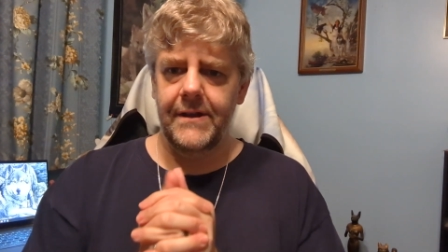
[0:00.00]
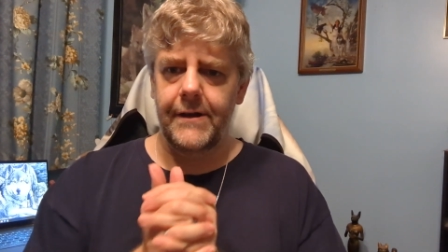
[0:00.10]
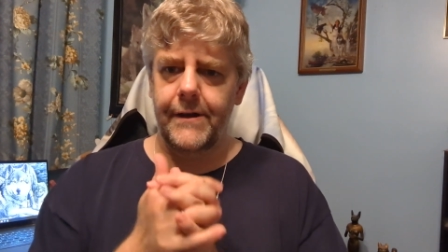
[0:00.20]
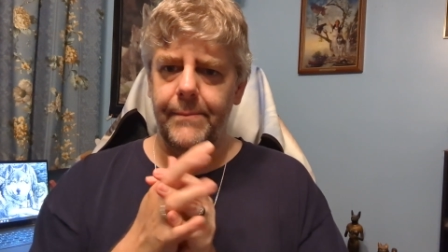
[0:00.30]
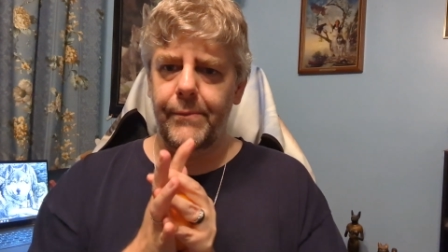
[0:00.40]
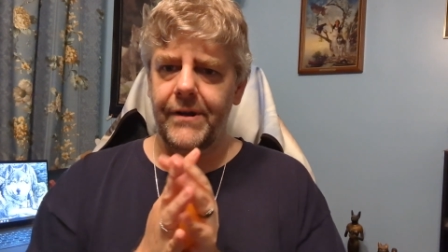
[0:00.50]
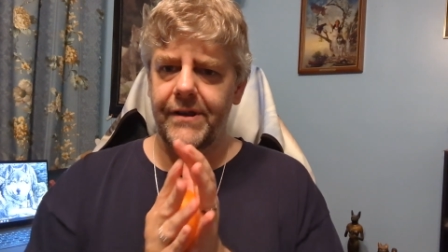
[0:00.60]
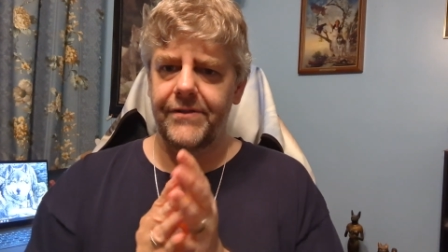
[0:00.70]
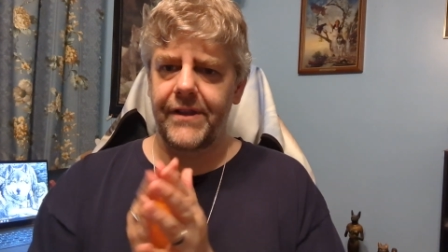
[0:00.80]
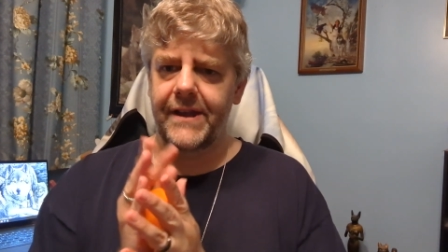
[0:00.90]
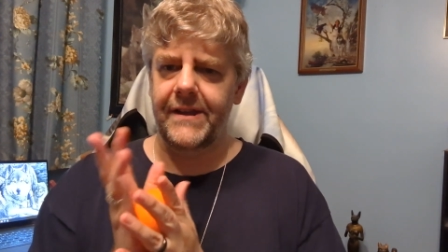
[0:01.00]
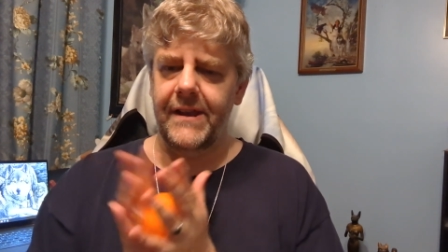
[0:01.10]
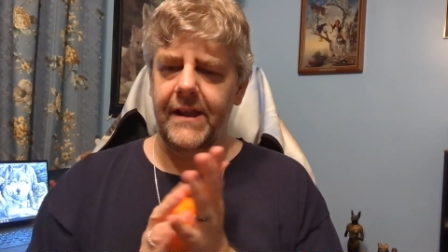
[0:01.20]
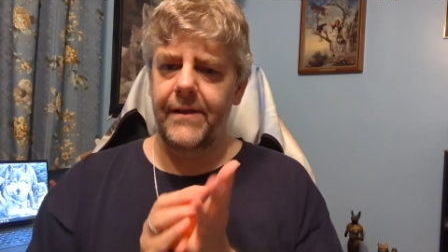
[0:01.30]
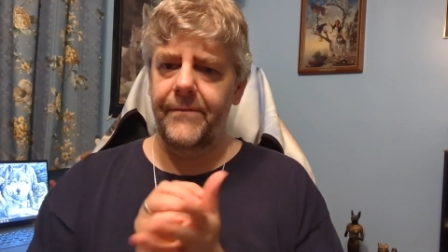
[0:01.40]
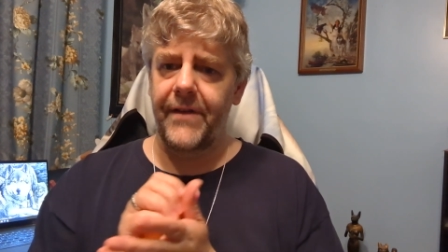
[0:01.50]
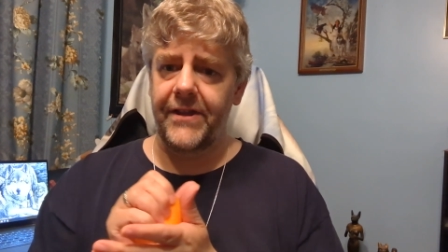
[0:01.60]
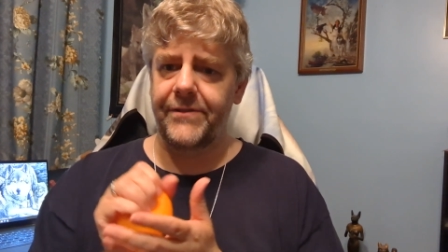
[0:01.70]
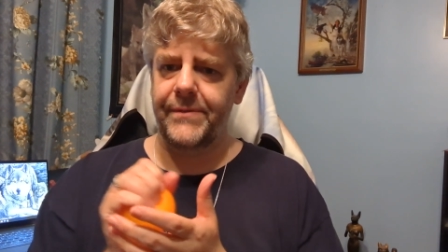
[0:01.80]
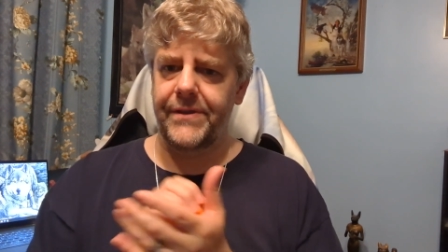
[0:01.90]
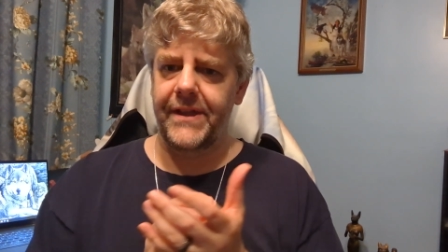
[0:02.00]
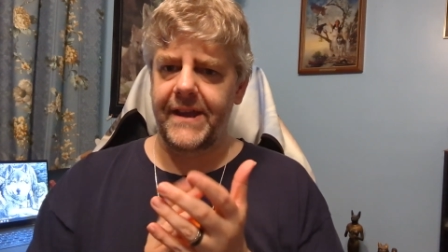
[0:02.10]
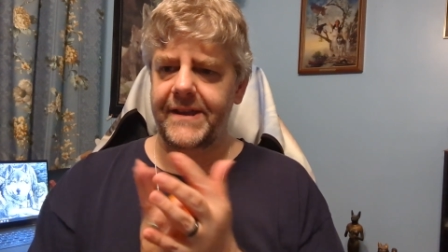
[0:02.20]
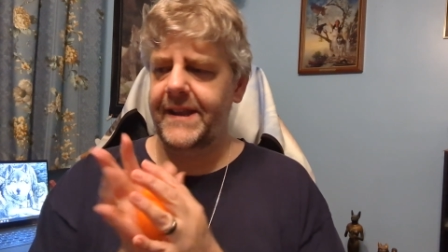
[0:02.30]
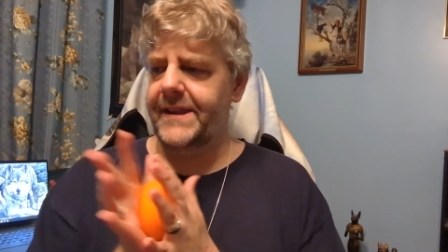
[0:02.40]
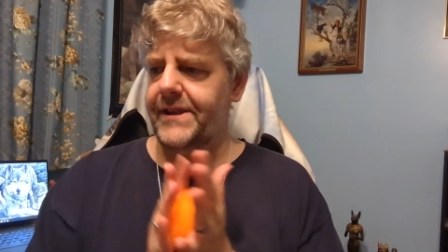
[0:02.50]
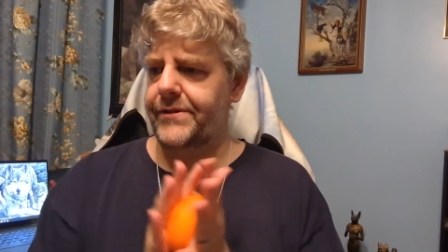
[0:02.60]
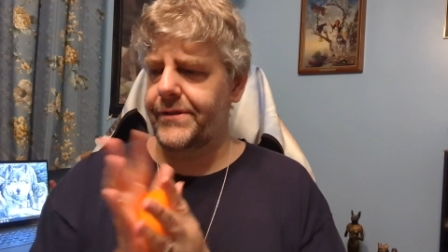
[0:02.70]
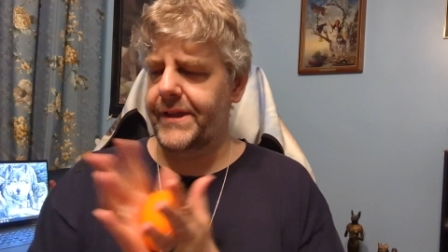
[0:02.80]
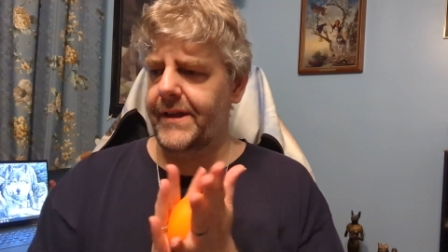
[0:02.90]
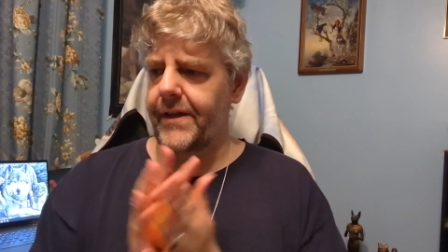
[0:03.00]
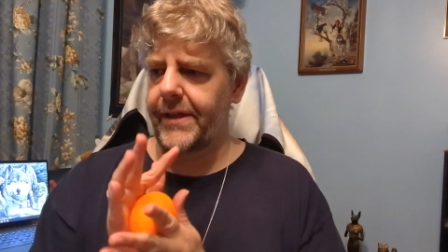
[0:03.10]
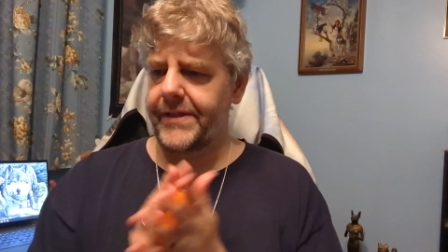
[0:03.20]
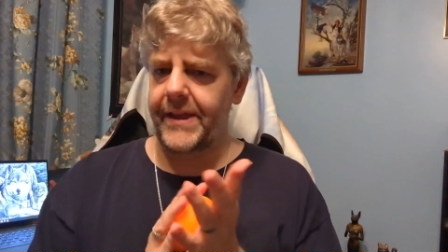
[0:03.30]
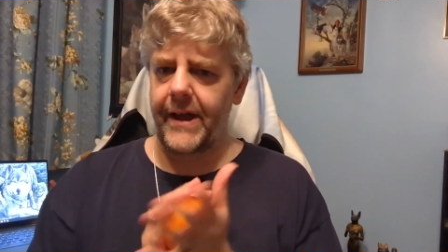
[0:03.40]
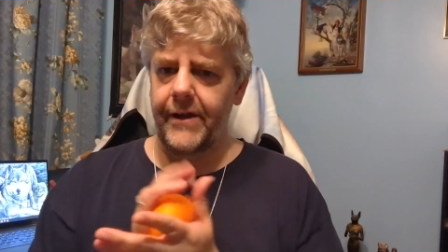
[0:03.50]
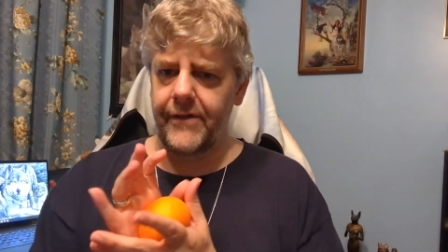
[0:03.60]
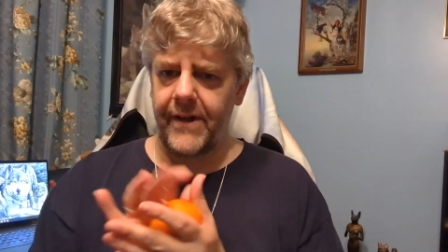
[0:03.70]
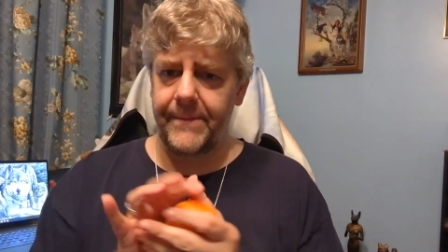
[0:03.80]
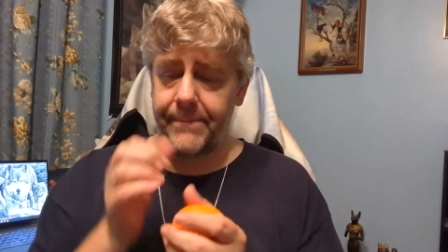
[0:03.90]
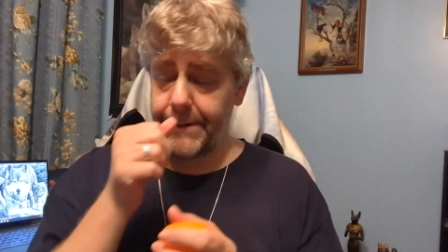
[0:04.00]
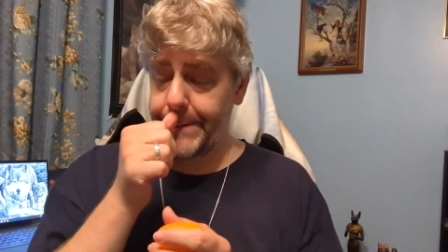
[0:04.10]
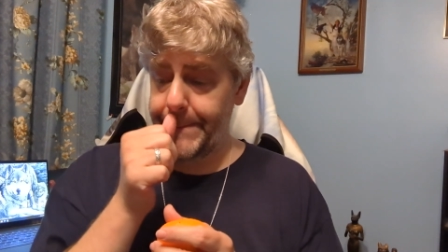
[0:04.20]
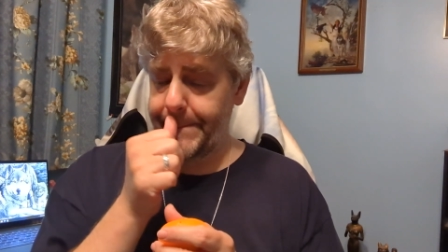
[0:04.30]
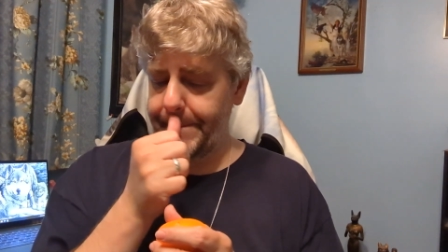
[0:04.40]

Um, one is like a, an investment thing, and then they do the uh, like the IRA part.